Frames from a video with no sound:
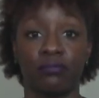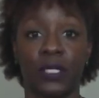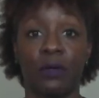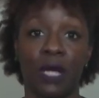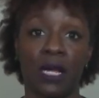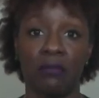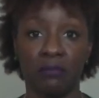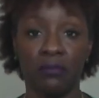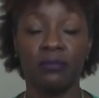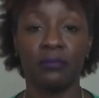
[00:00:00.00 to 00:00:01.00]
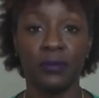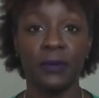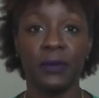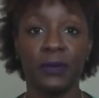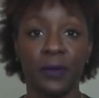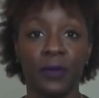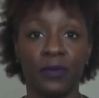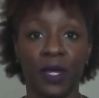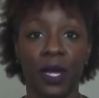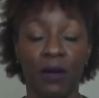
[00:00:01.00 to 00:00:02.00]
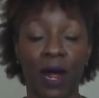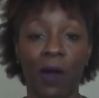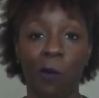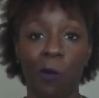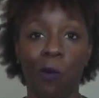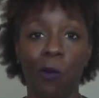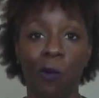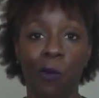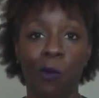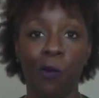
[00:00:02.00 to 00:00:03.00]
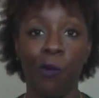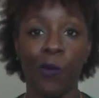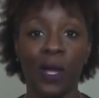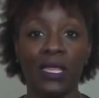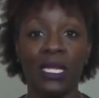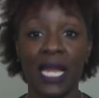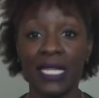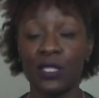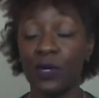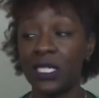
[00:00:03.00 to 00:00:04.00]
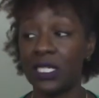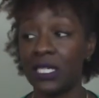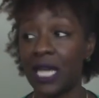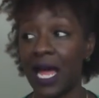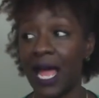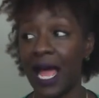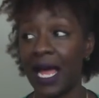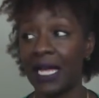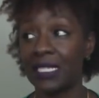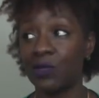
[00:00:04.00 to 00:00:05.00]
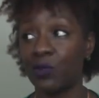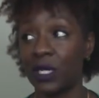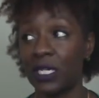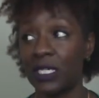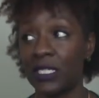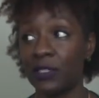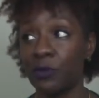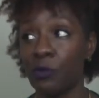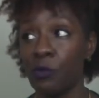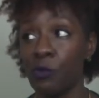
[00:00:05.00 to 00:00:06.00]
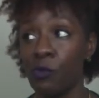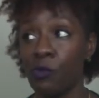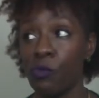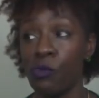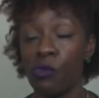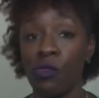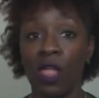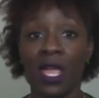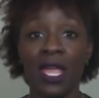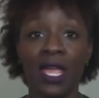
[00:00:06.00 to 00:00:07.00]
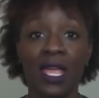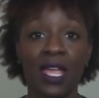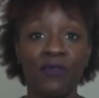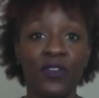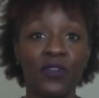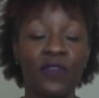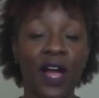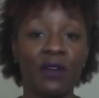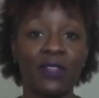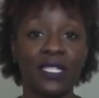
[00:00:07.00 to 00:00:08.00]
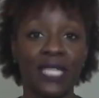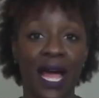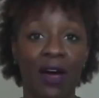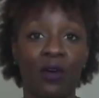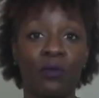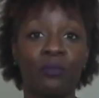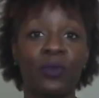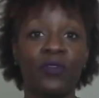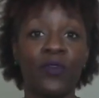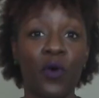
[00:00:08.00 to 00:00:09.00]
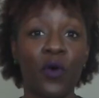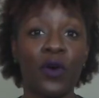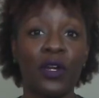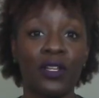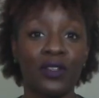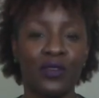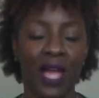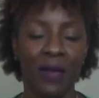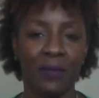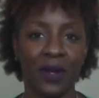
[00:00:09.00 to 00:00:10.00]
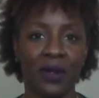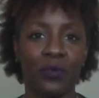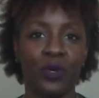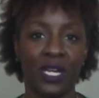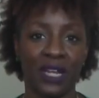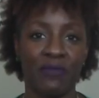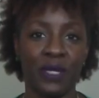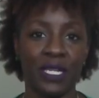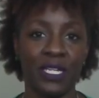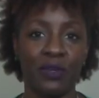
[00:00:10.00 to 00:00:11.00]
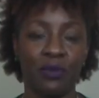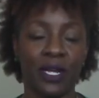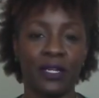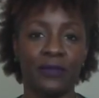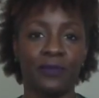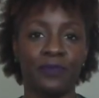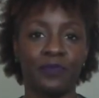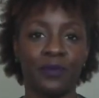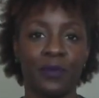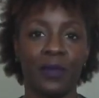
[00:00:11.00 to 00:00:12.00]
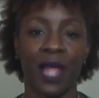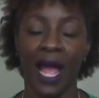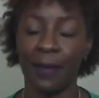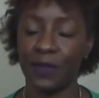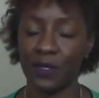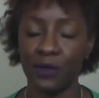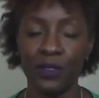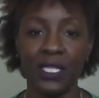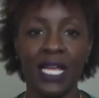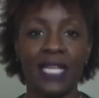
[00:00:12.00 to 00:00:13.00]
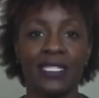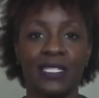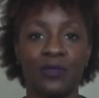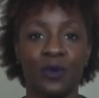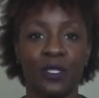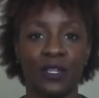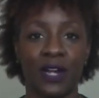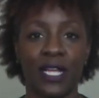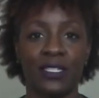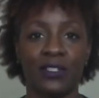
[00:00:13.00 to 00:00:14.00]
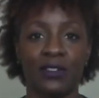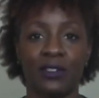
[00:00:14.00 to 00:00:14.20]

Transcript: Okay. All right. The next question I asked was, if you found this out before you got married, would it have been a deal breaker? Absolutely yes was her answer.